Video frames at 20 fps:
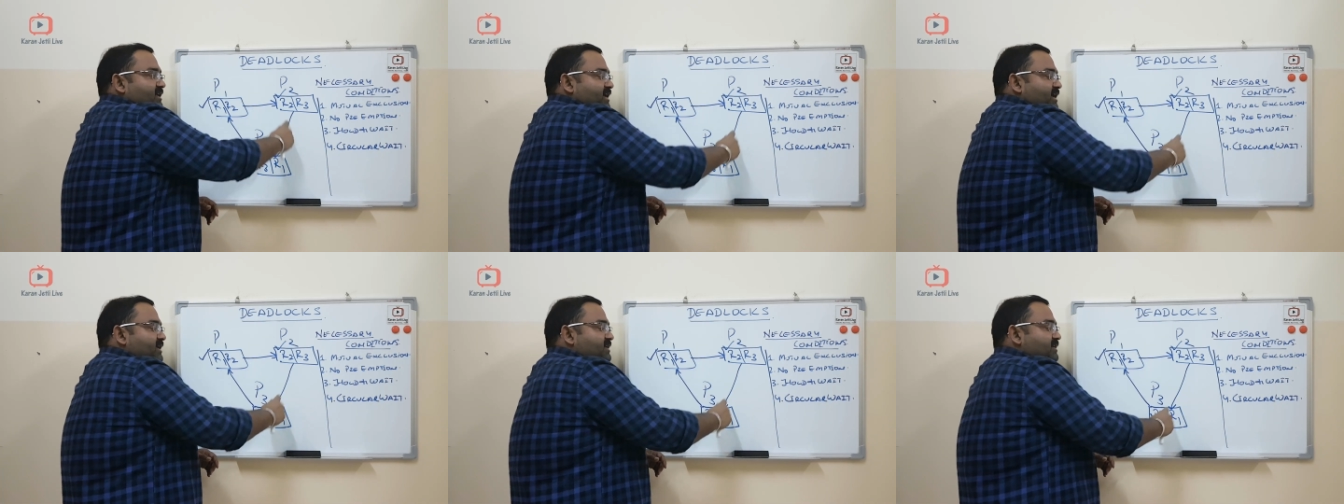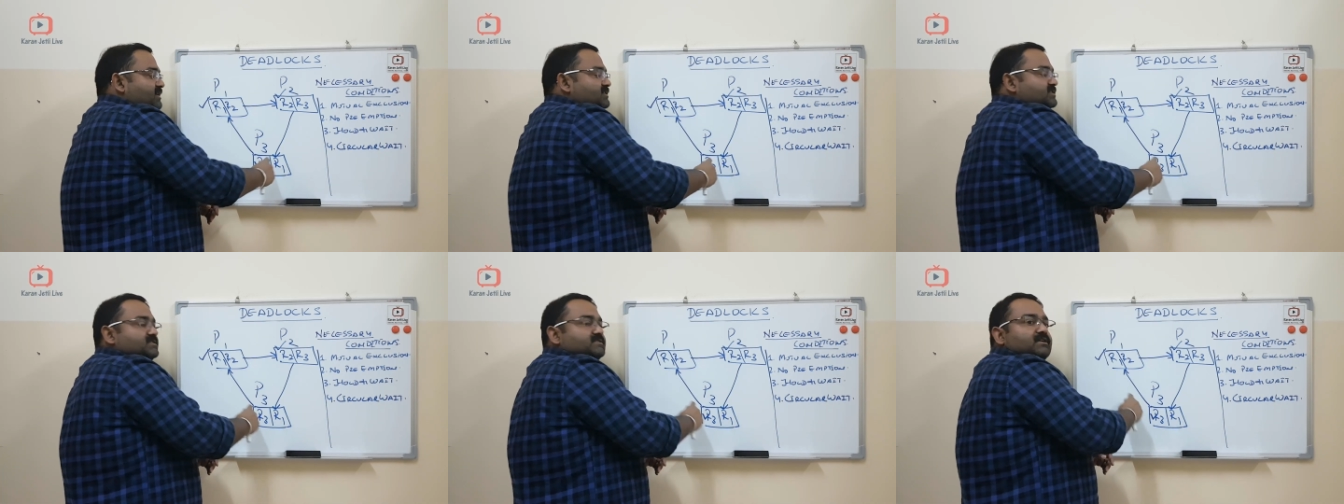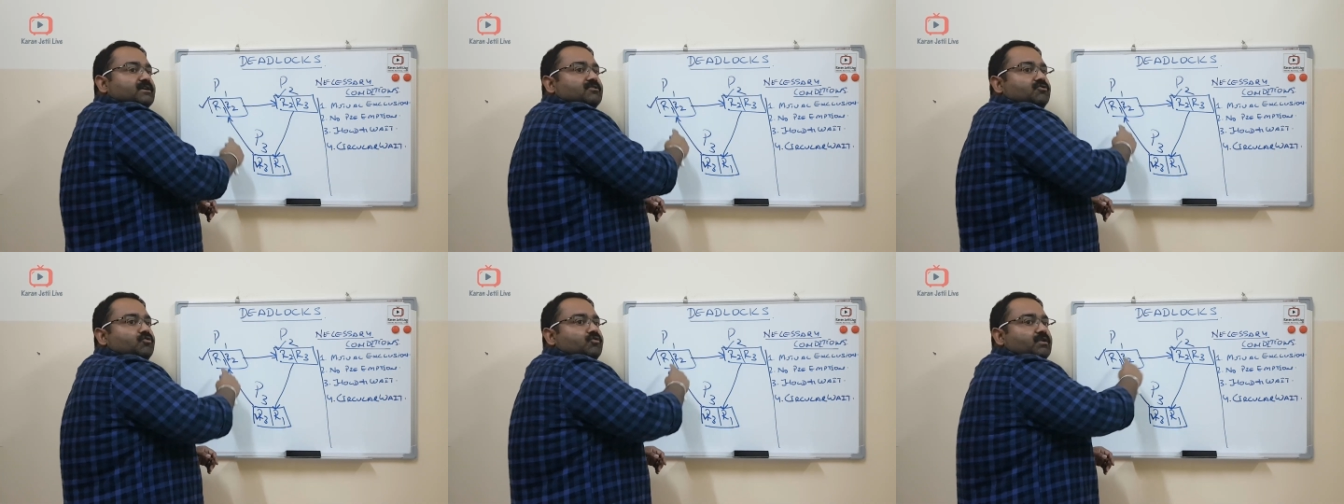in a
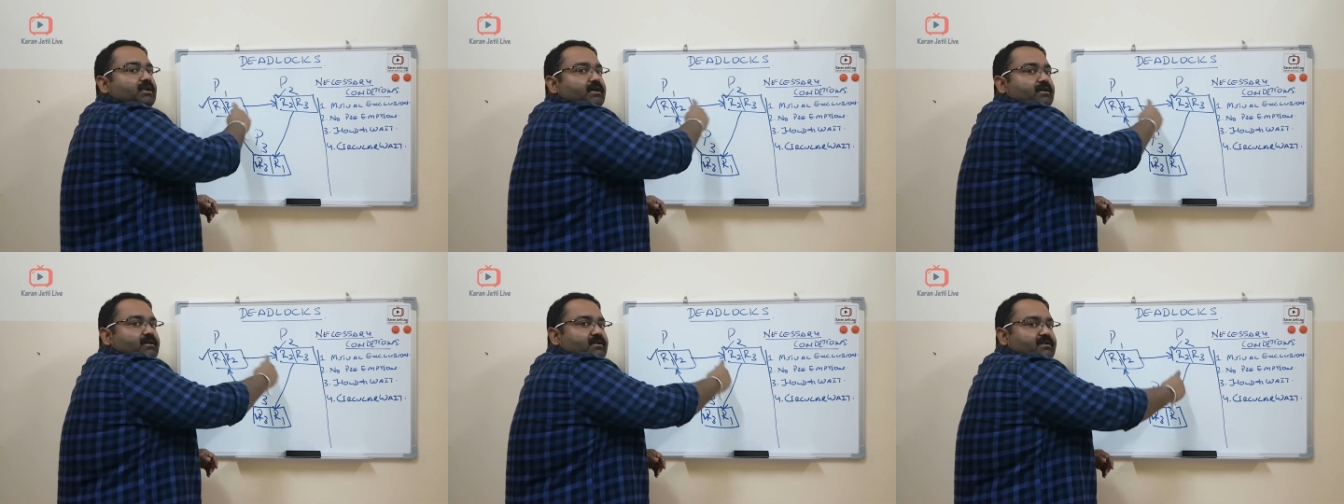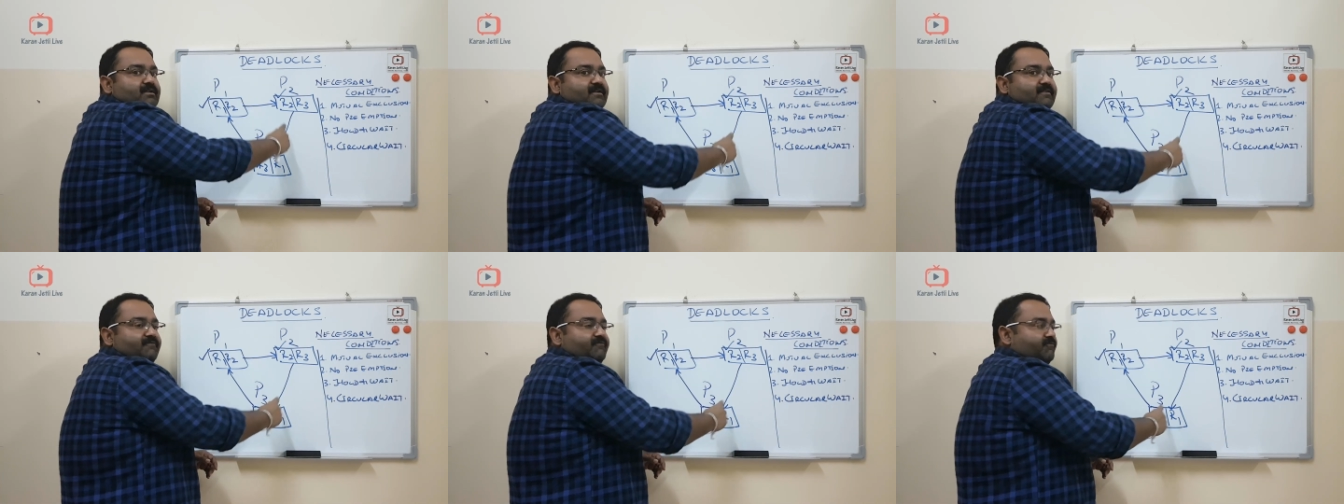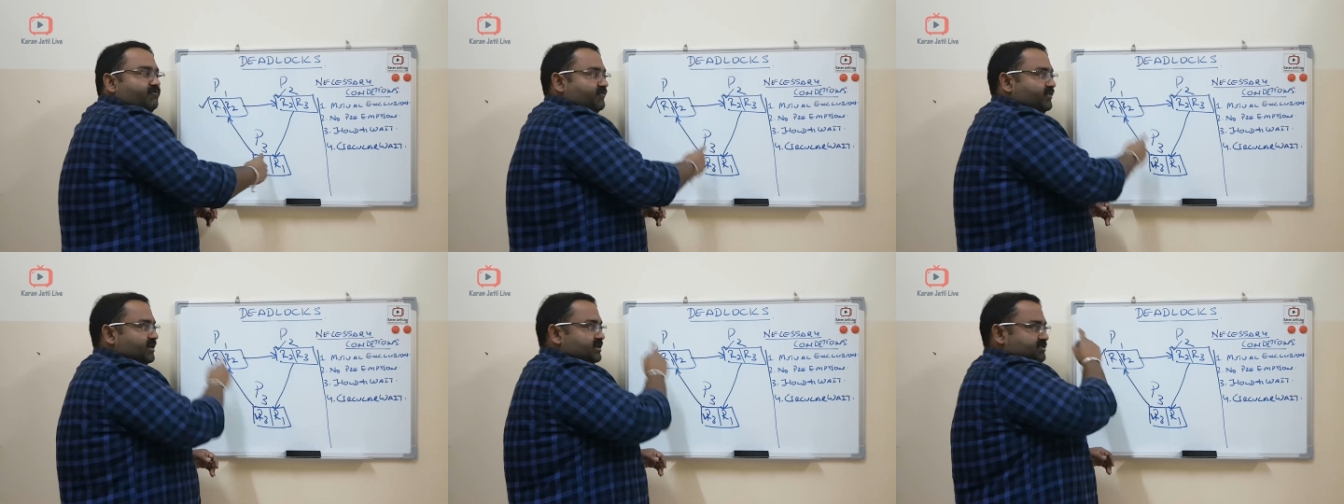circular
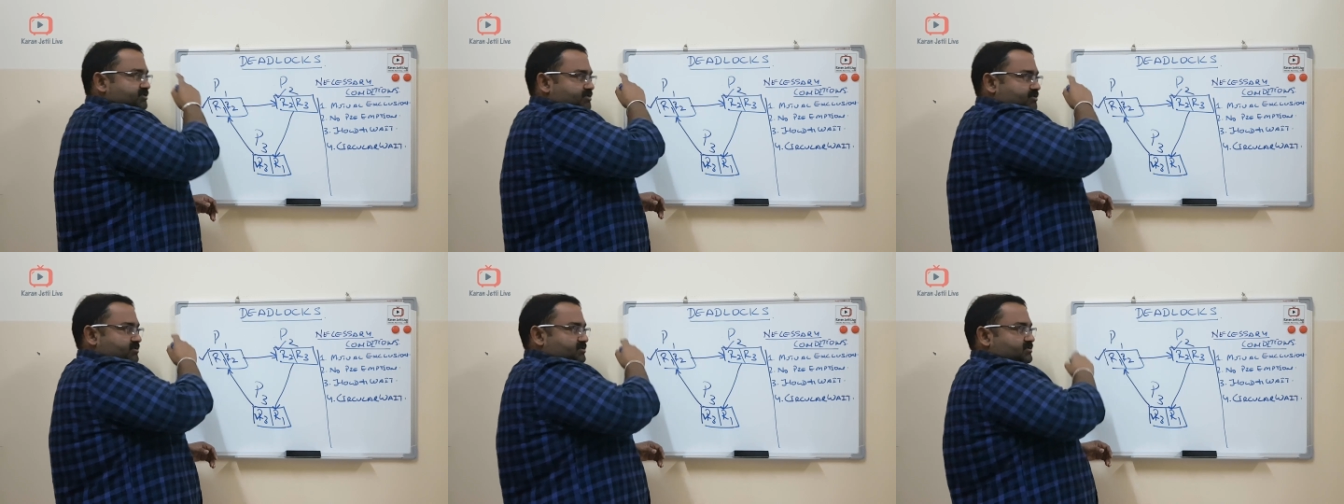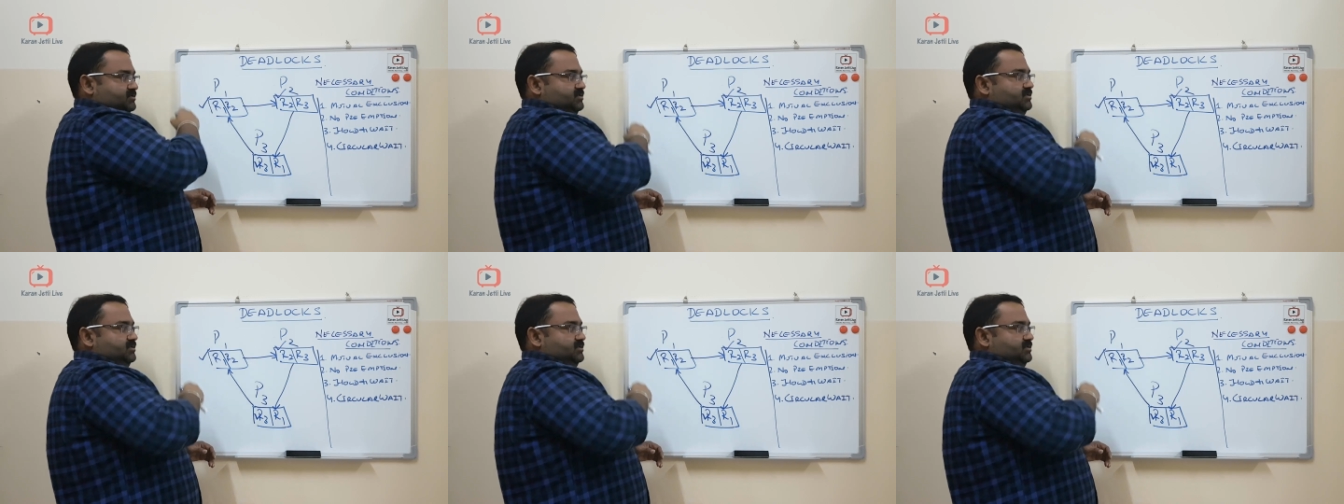fashion.